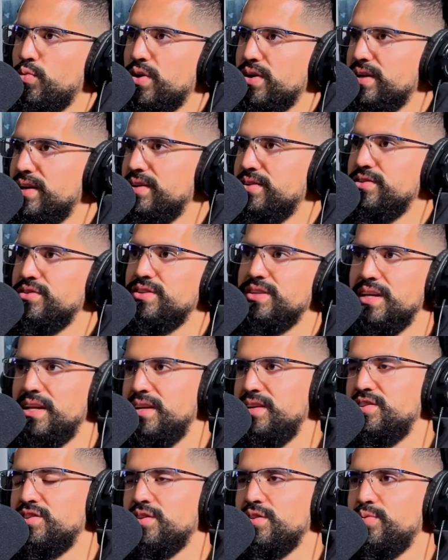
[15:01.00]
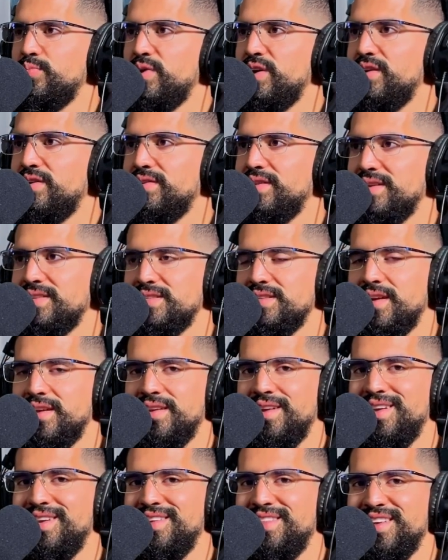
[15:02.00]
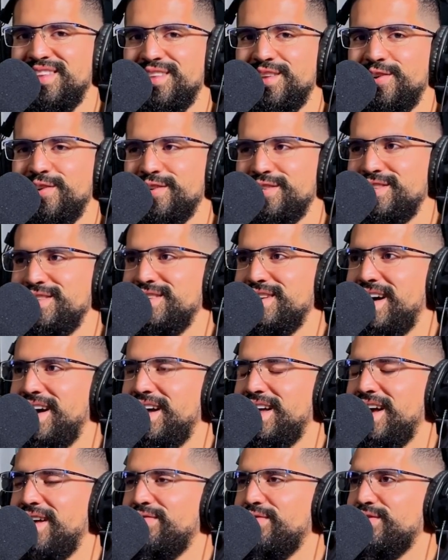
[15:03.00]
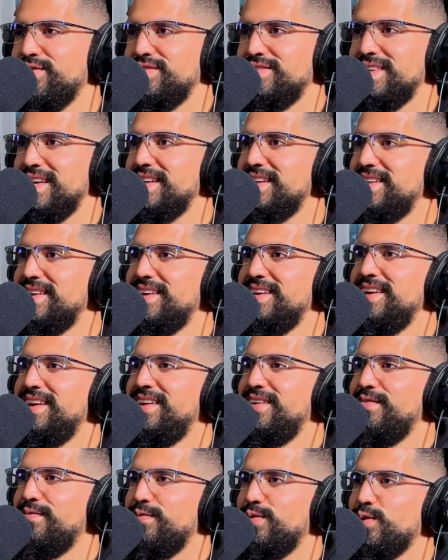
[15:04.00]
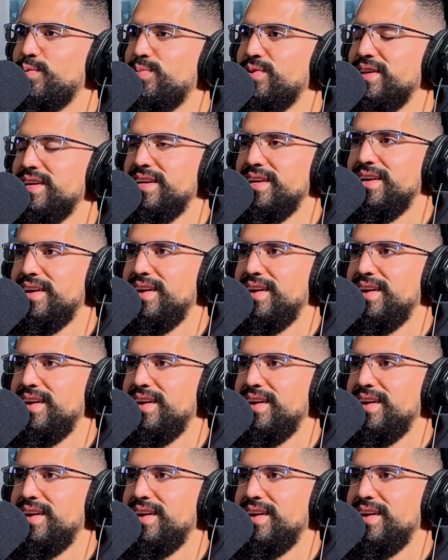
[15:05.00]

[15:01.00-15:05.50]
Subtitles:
going to understand each other better. That's not anything that Austin and I ever said verbally,